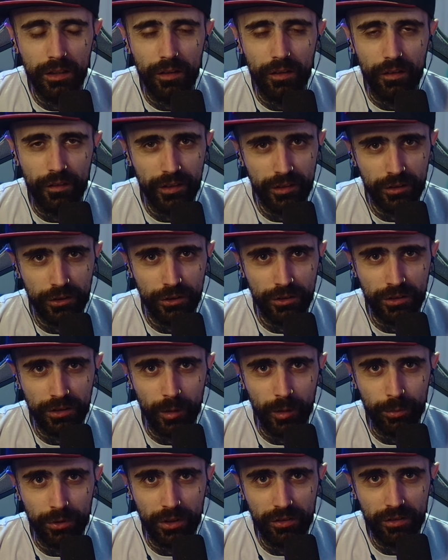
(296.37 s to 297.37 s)
this could set
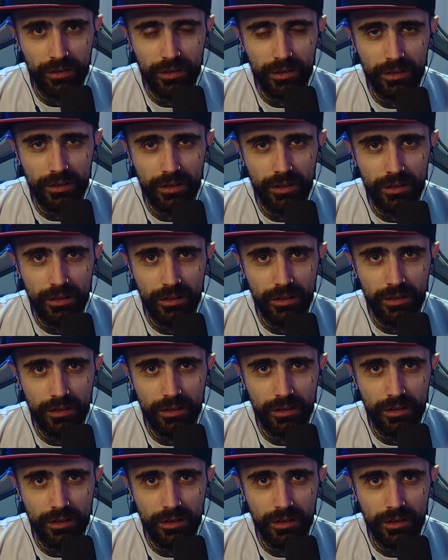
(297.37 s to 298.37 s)
a precedent.
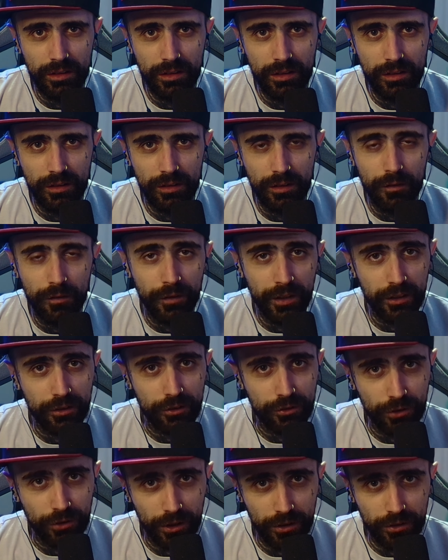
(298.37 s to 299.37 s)
Fingers
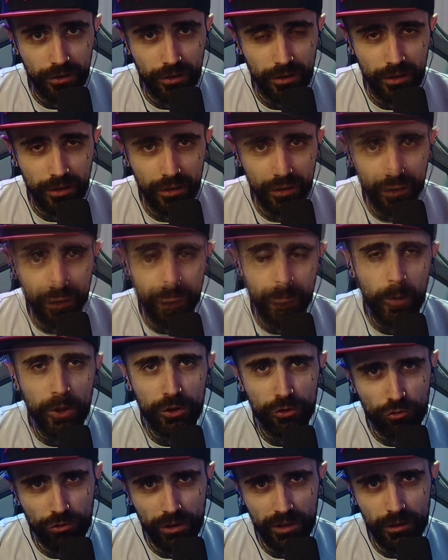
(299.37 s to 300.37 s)
crossed. What
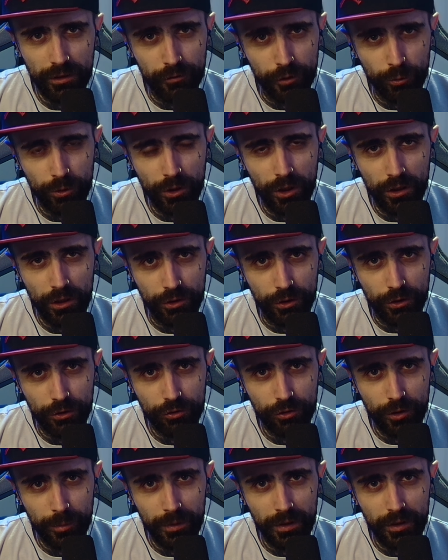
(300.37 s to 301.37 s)
strains have you got on your
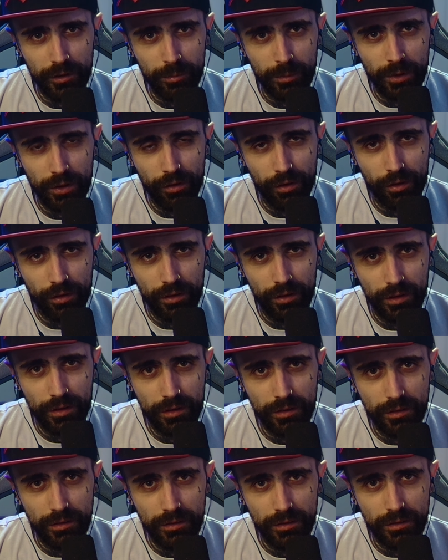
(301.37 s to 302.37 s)
script this month?
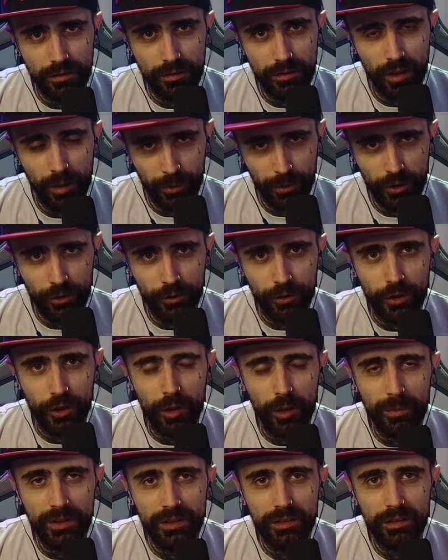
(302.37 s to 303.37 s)
Let me know in the
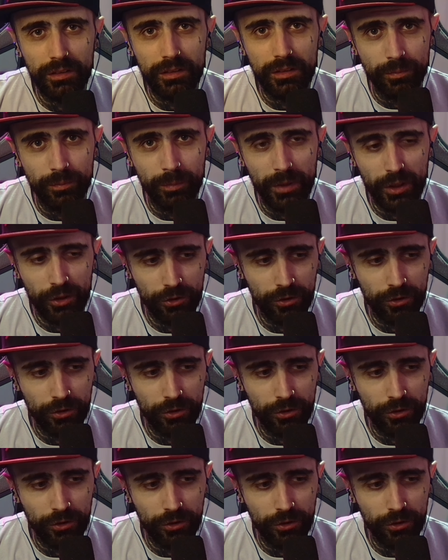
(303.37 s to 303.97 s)
comments. Make sure